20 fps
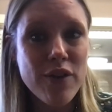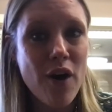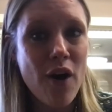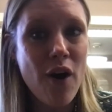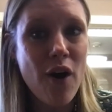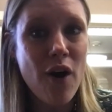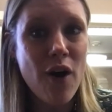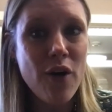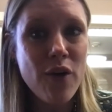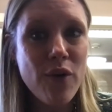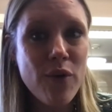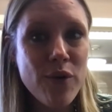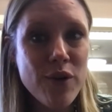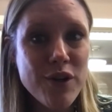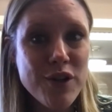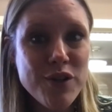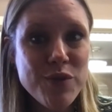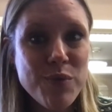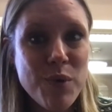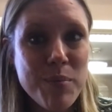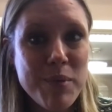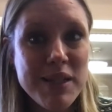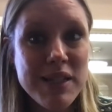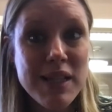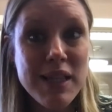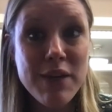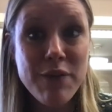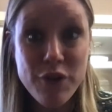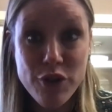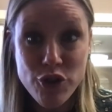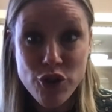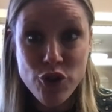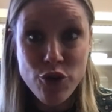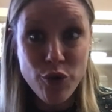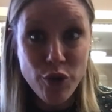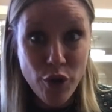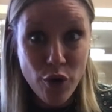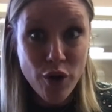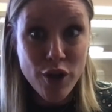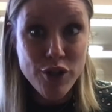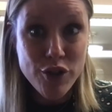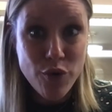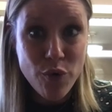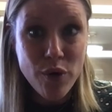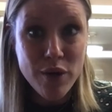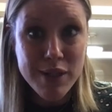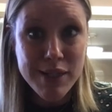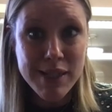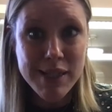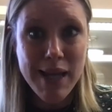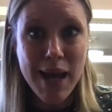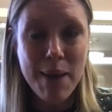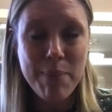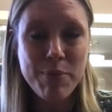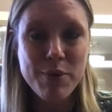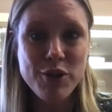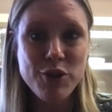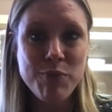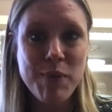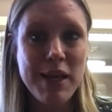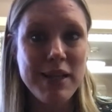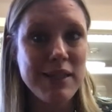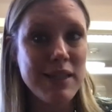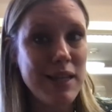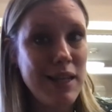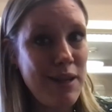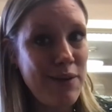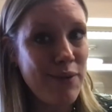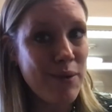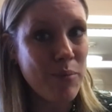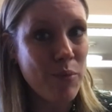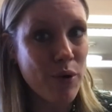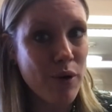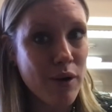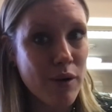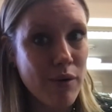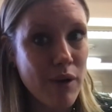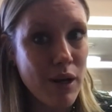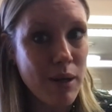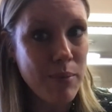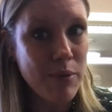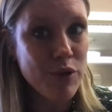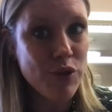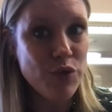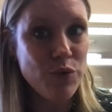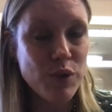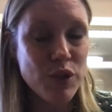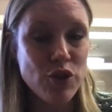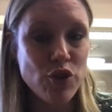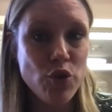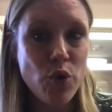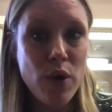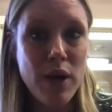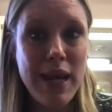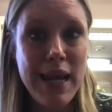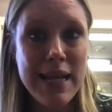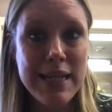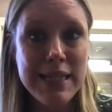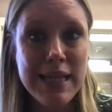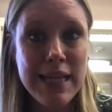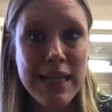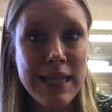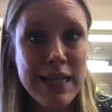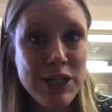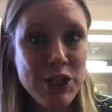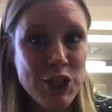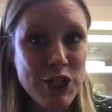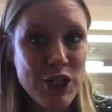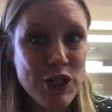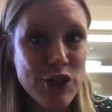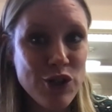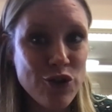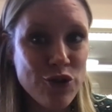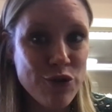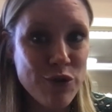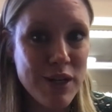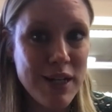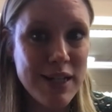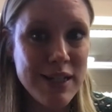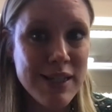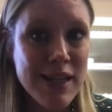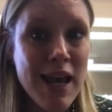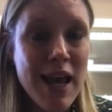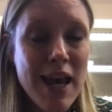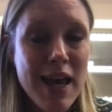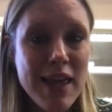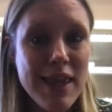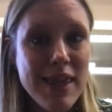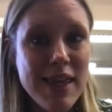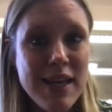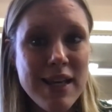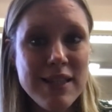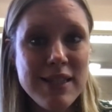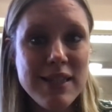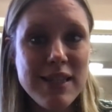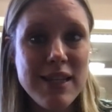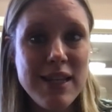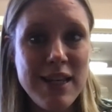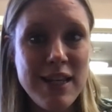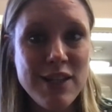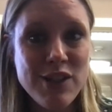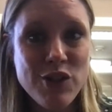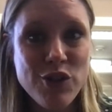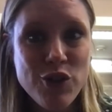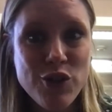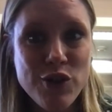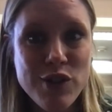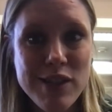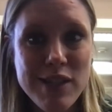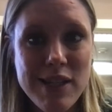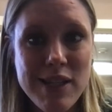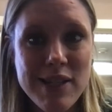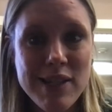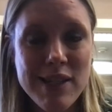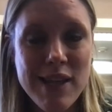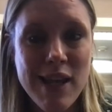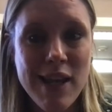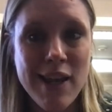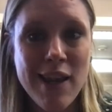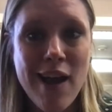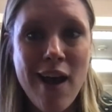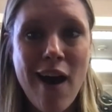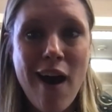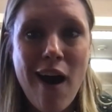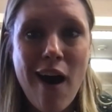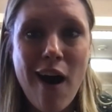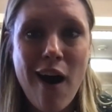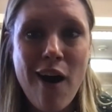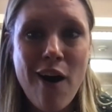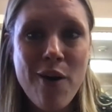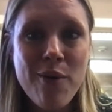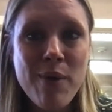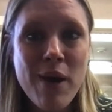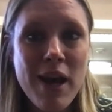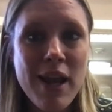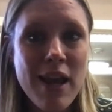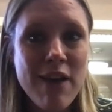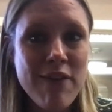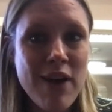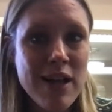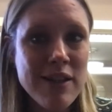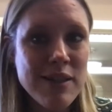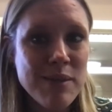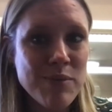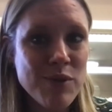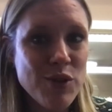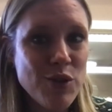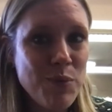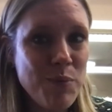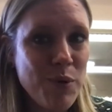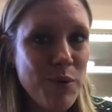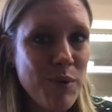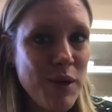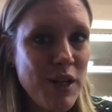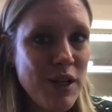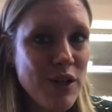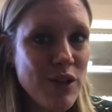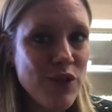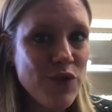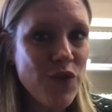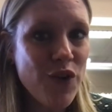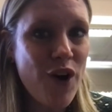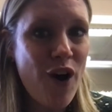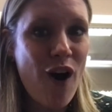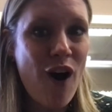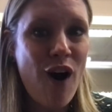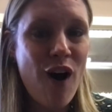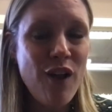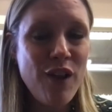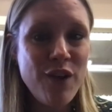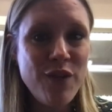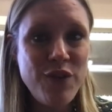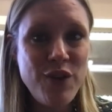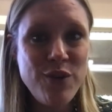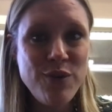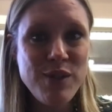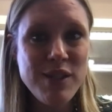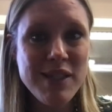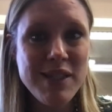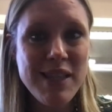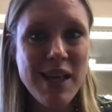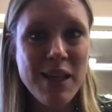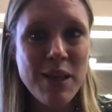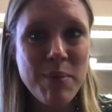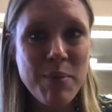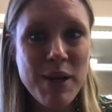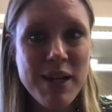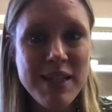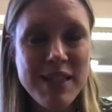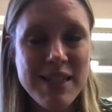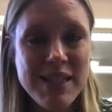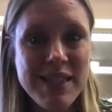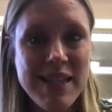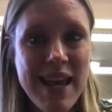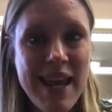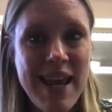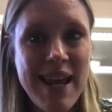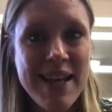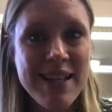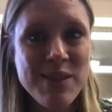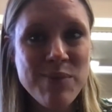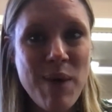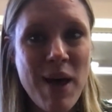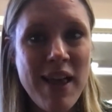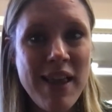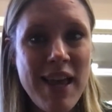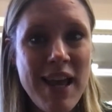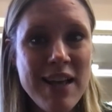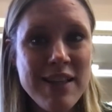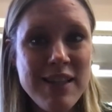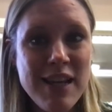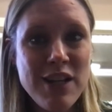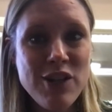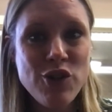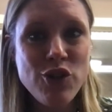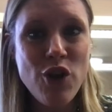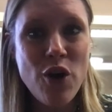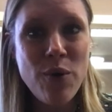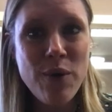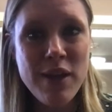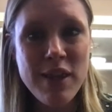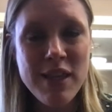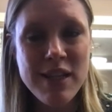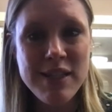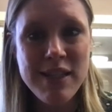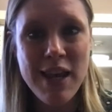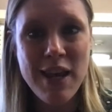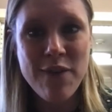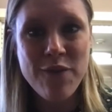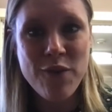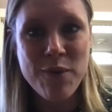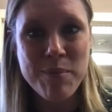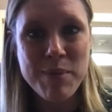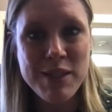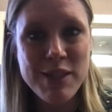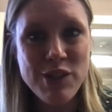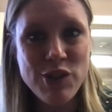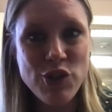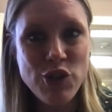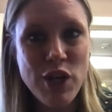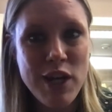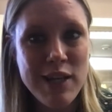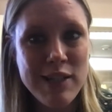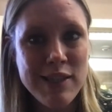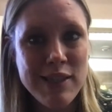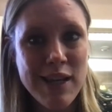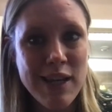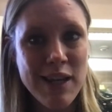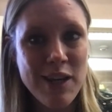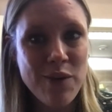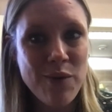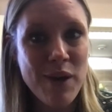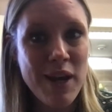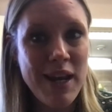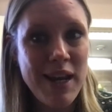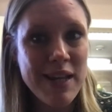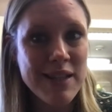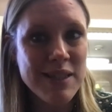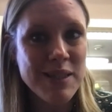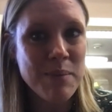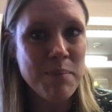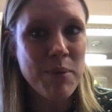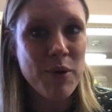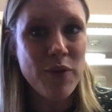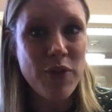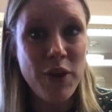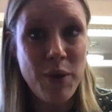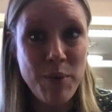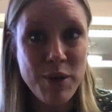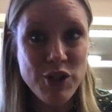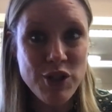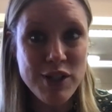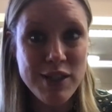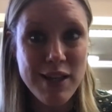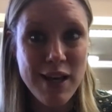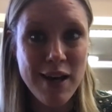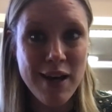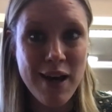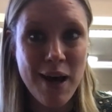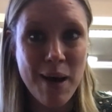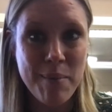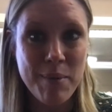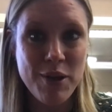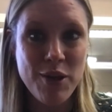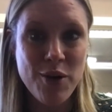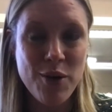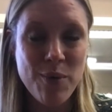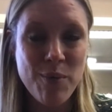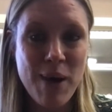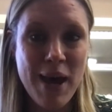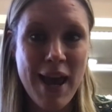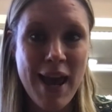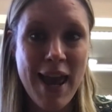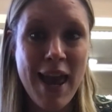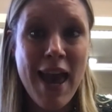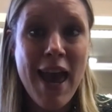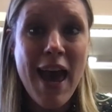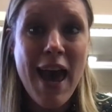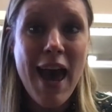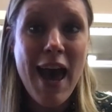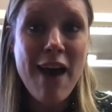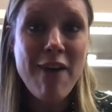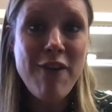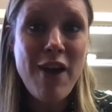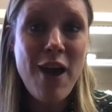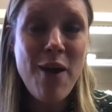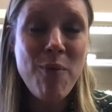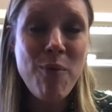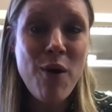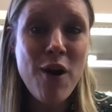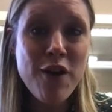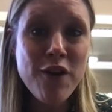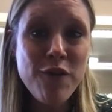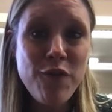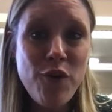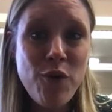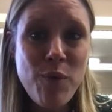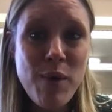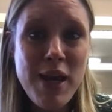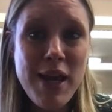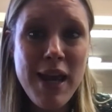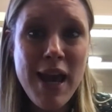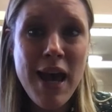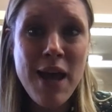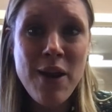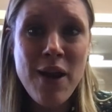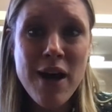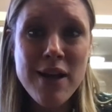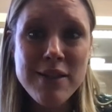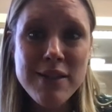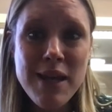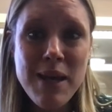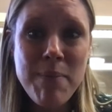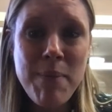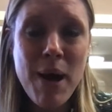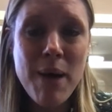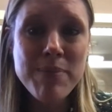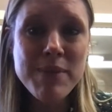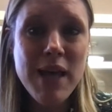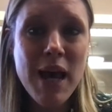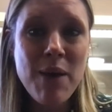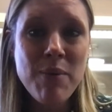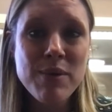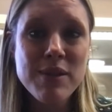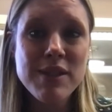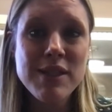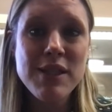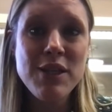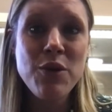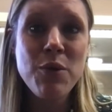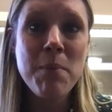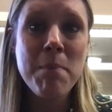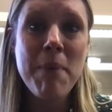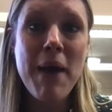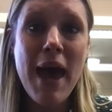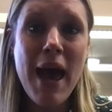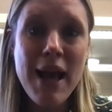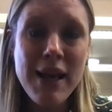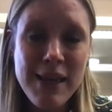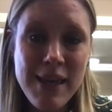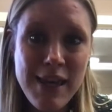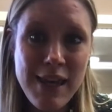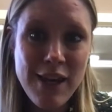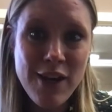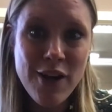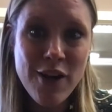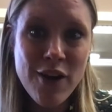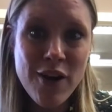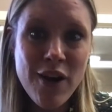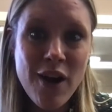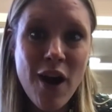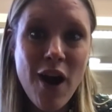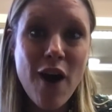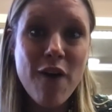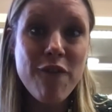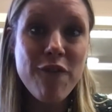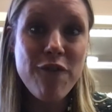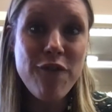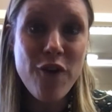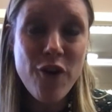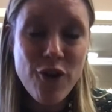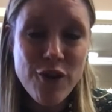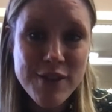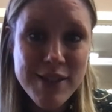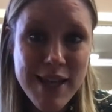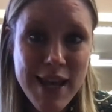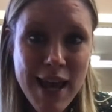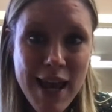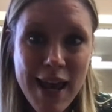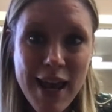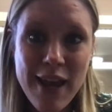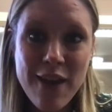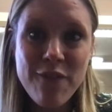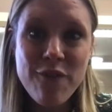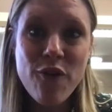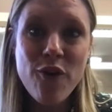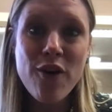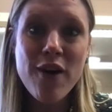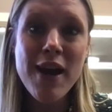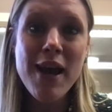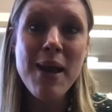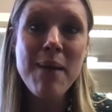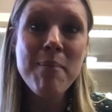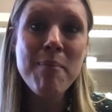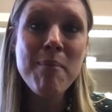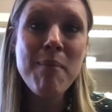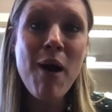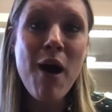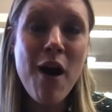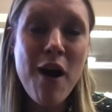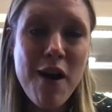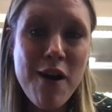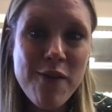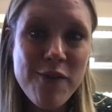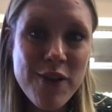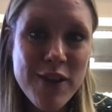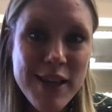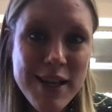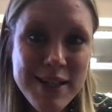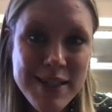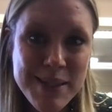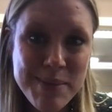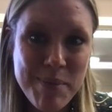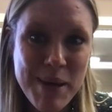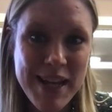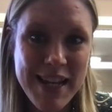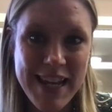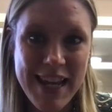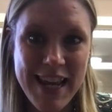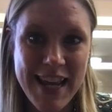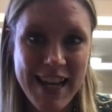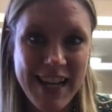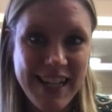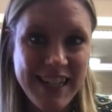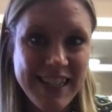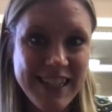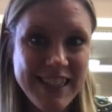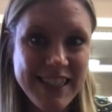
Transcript: All orders will be delivered to your doorstep, which makes it even more incredible to enjoy a delicious treat this Easter season. All right right, I've got some super readers for all of you to celebrate today, as well as a joke of the day for Mrs. J's second grade and some birthday wishes a coming your way. Have a wonderful weekend, Husky Pups. I will see you back here full day for a marvelous Monday.